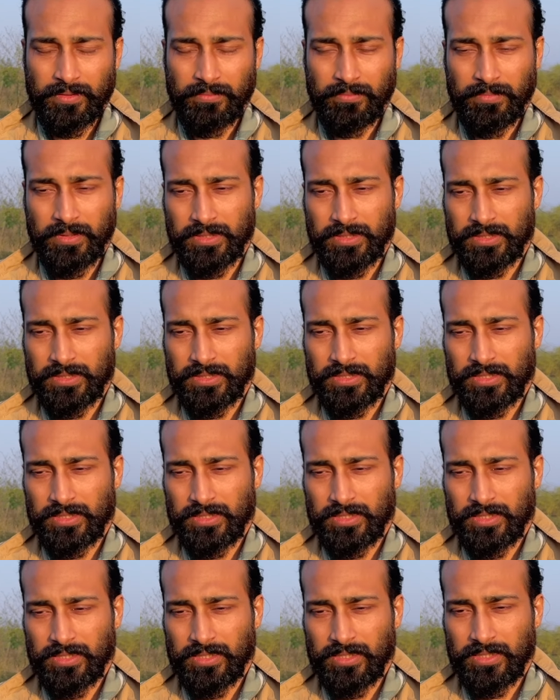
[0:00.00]
But
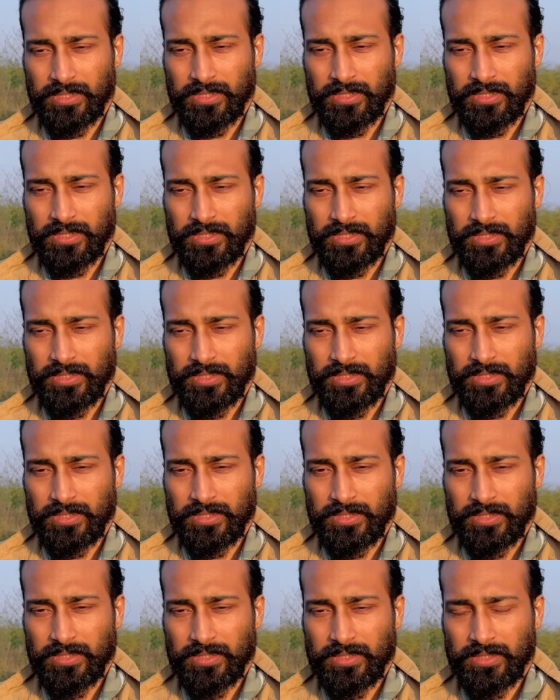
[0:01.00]

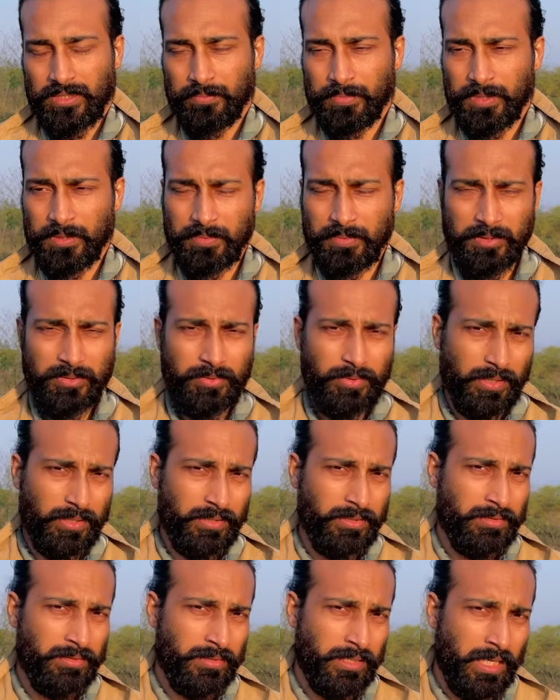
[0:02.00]
the people who are
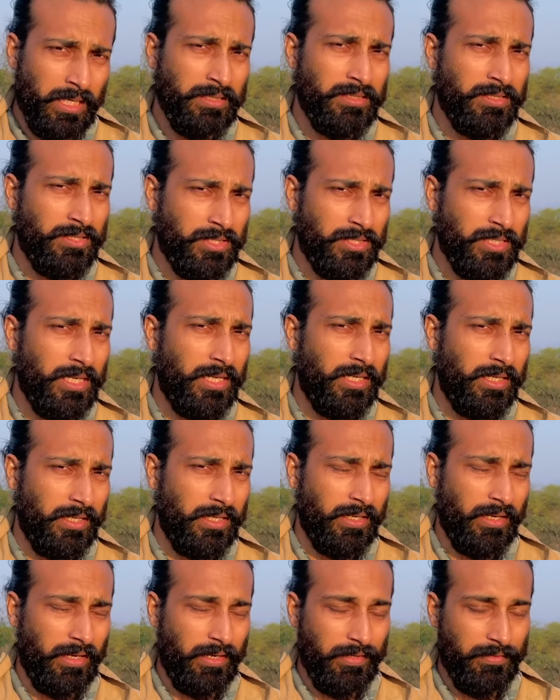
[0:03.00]

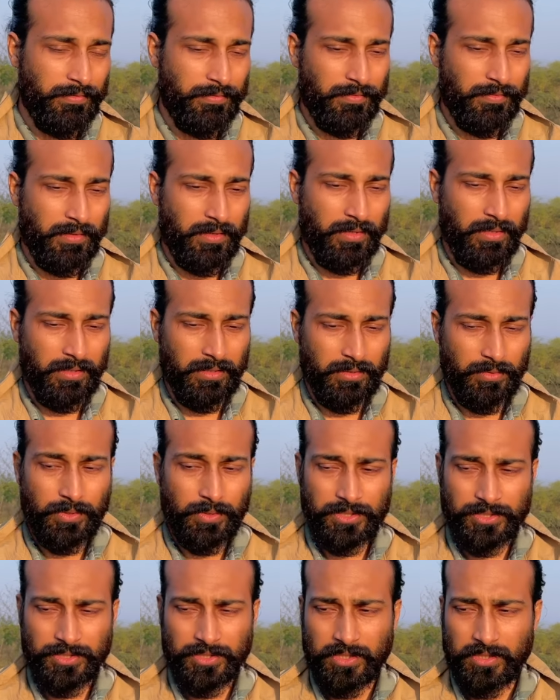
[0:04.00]
renunciating life are
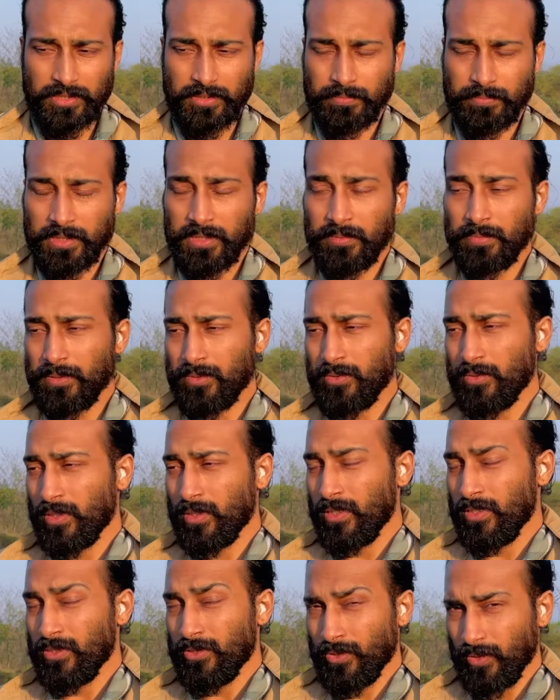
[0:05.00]
questioning the people who are
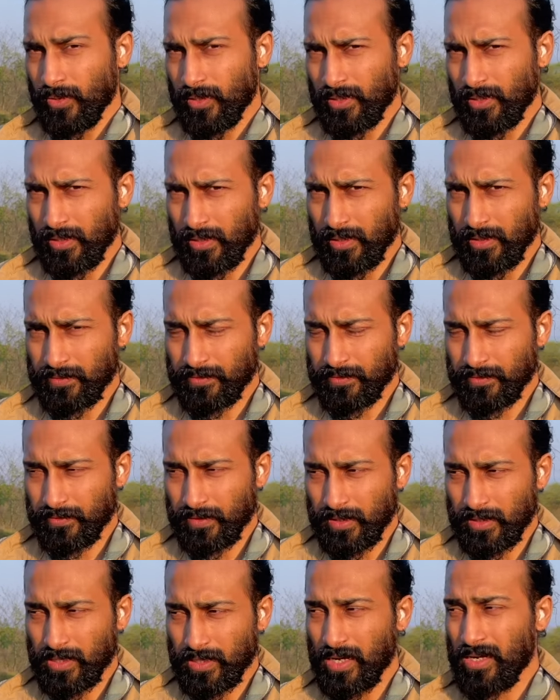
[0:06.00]
enjoying life.
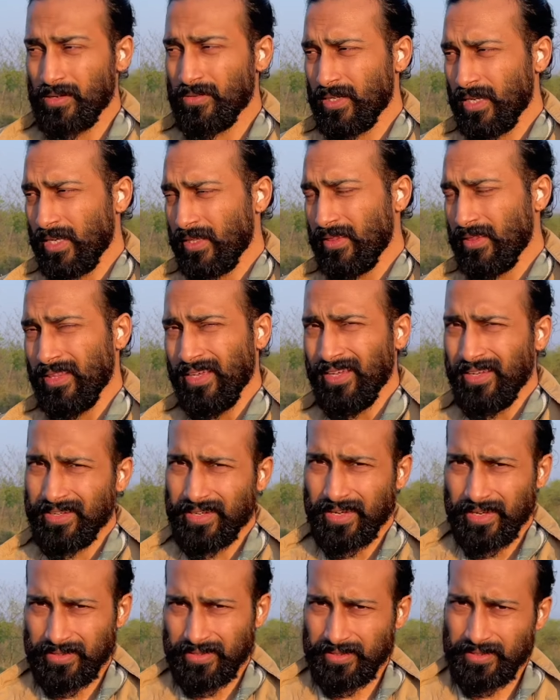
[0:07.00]
Well, how can they
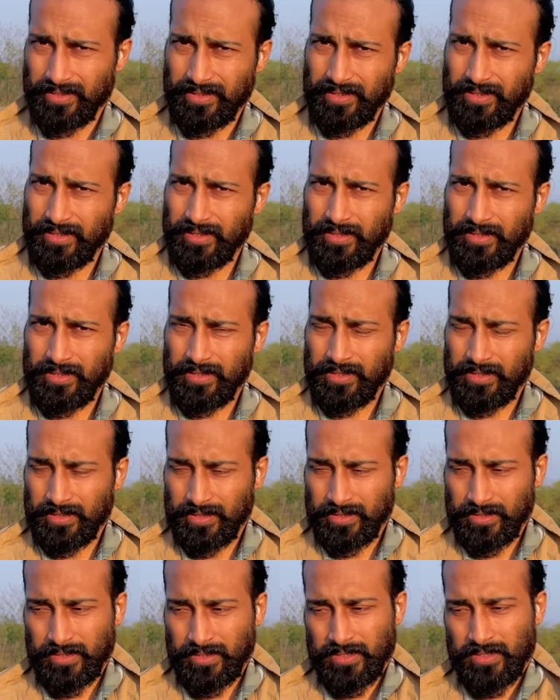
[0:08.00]
get
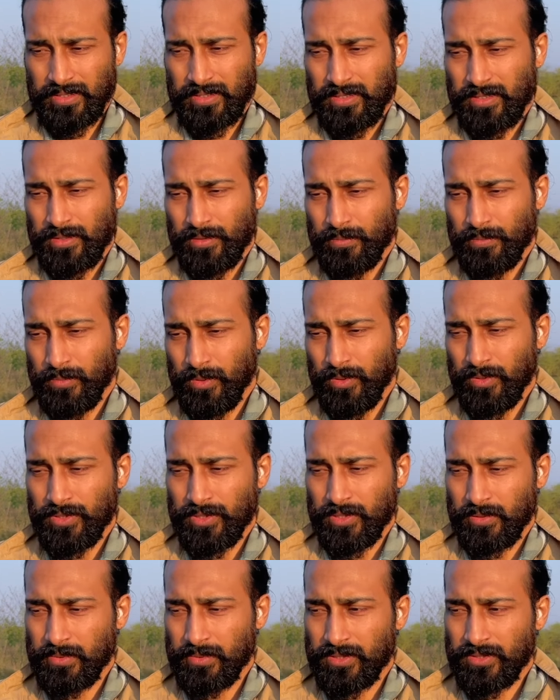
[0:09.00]

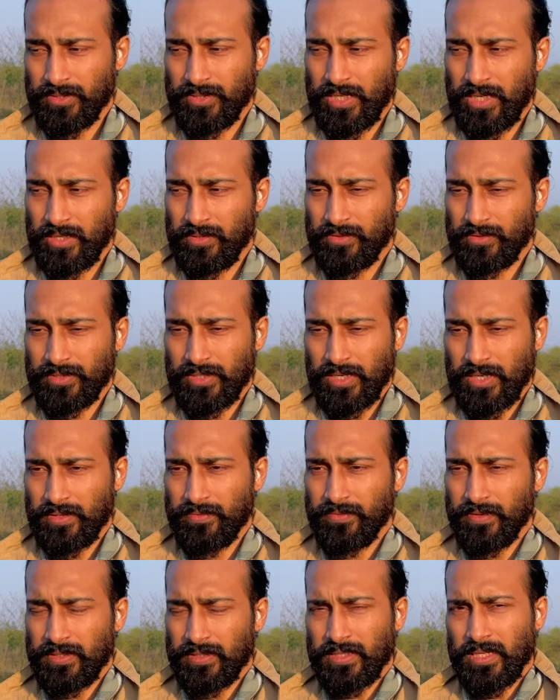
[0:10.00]
moksha because they are not
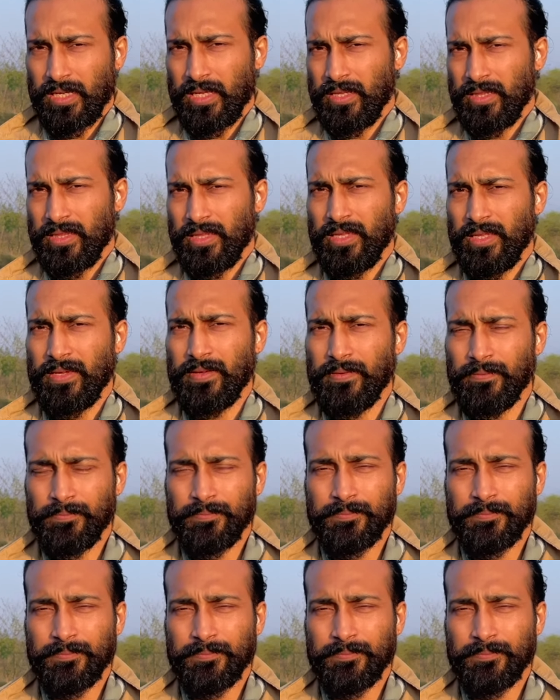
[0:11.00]
sacrificing anything?